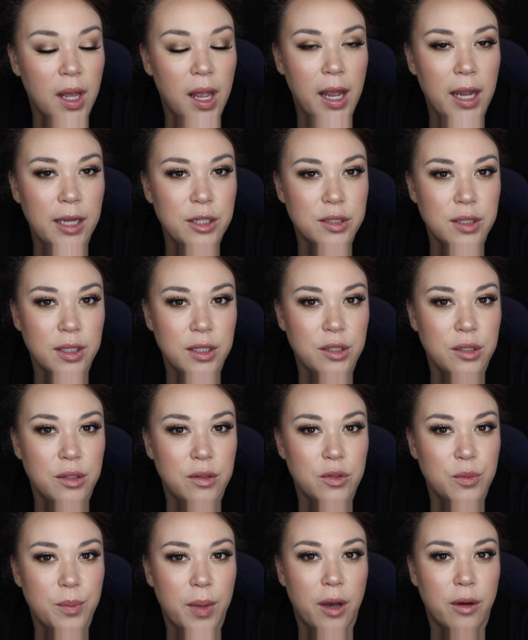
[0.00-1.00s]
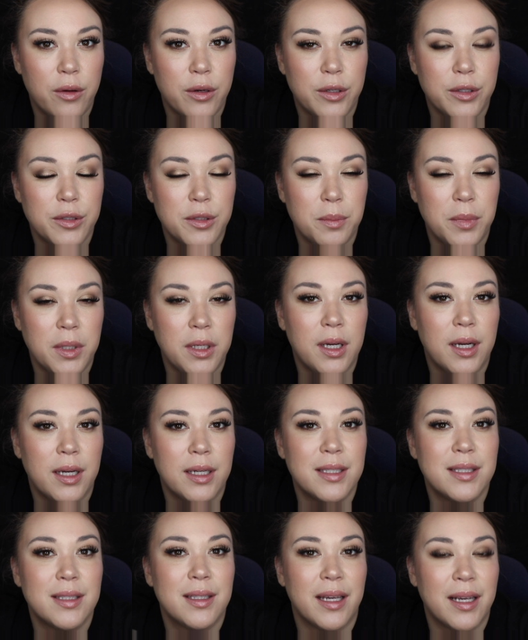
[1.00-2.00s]
I just like to use powders
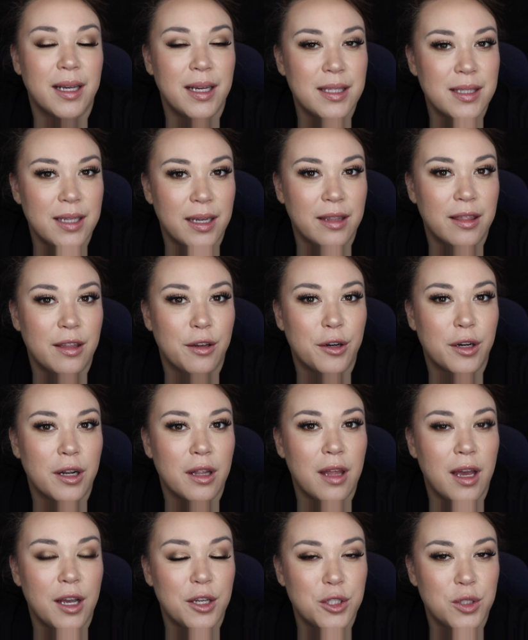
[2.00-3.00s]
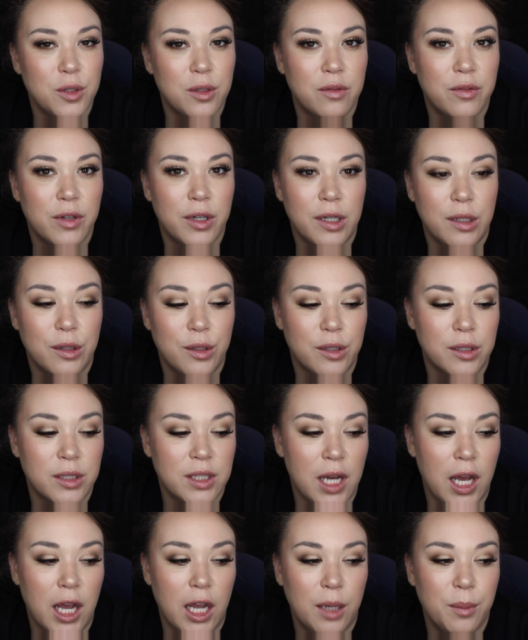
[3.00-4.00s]
because, like I said, they're going to last you a very long
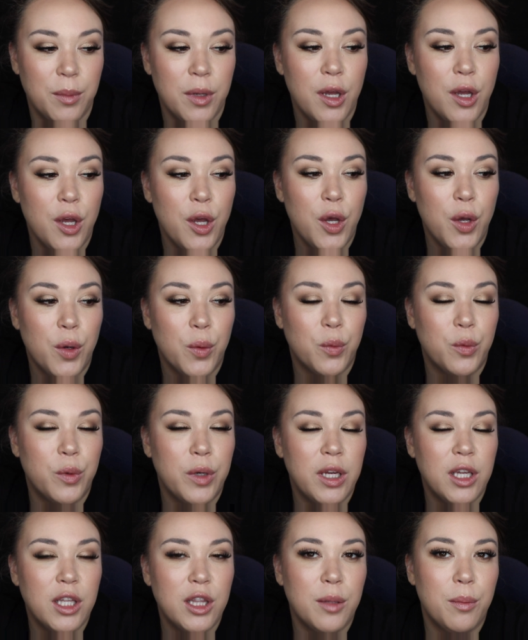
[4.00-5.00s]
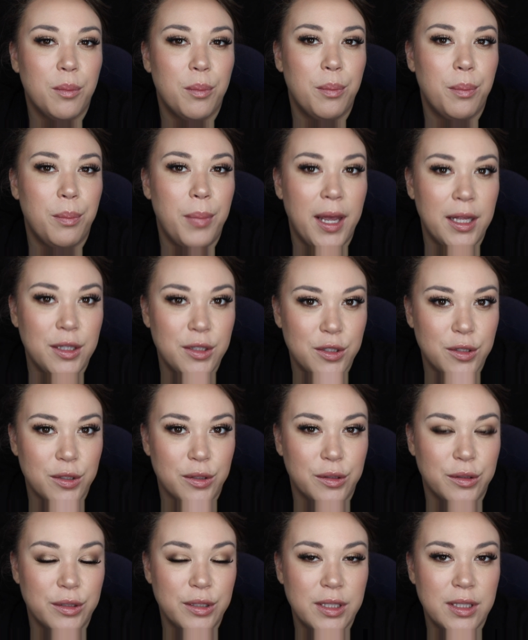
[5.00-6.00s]
time. With
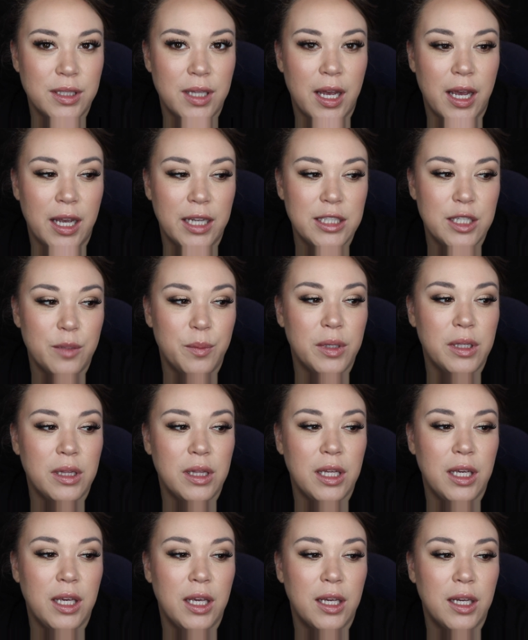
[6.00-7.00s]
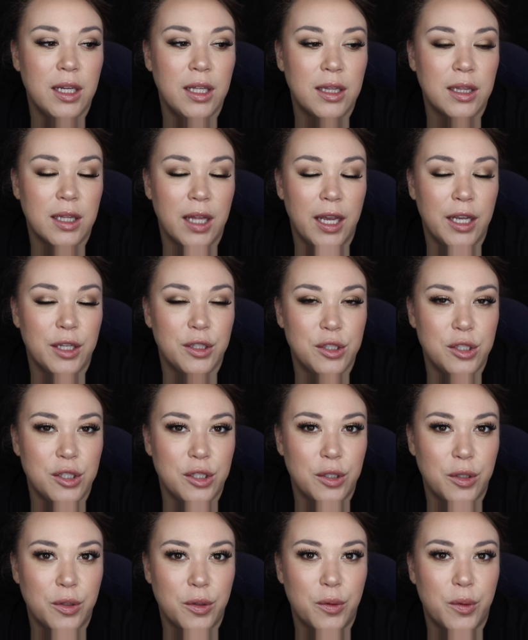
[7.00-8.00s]
pencils, I typically like
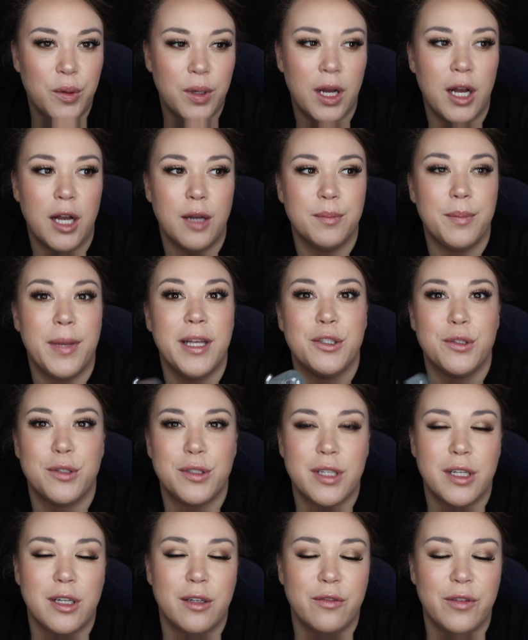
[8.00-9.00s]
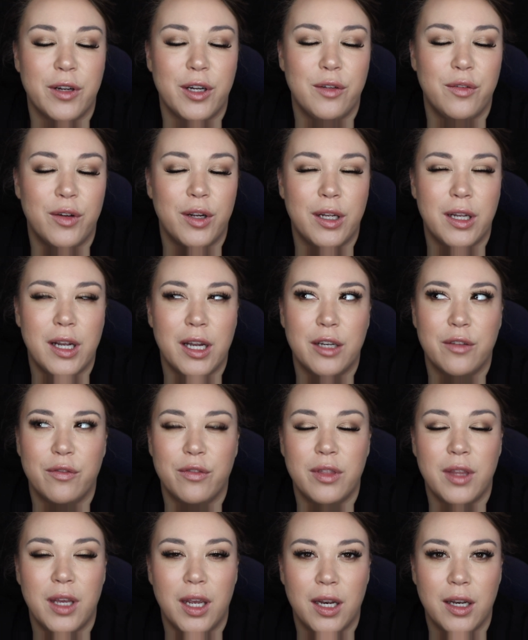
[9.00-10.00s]
to, pencils that are very, very kind of
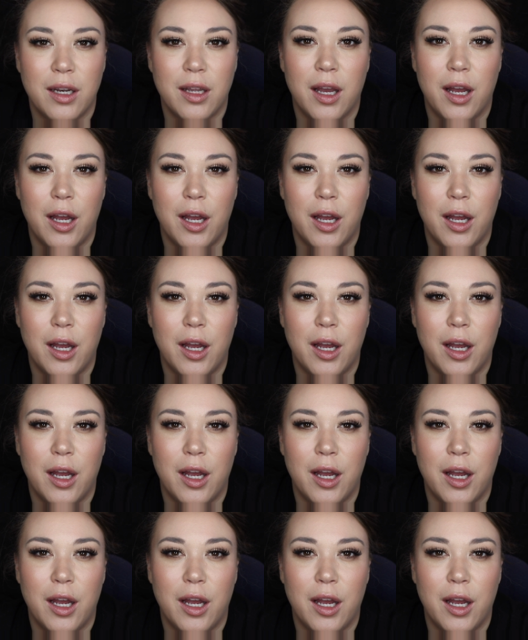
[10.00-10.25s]
thin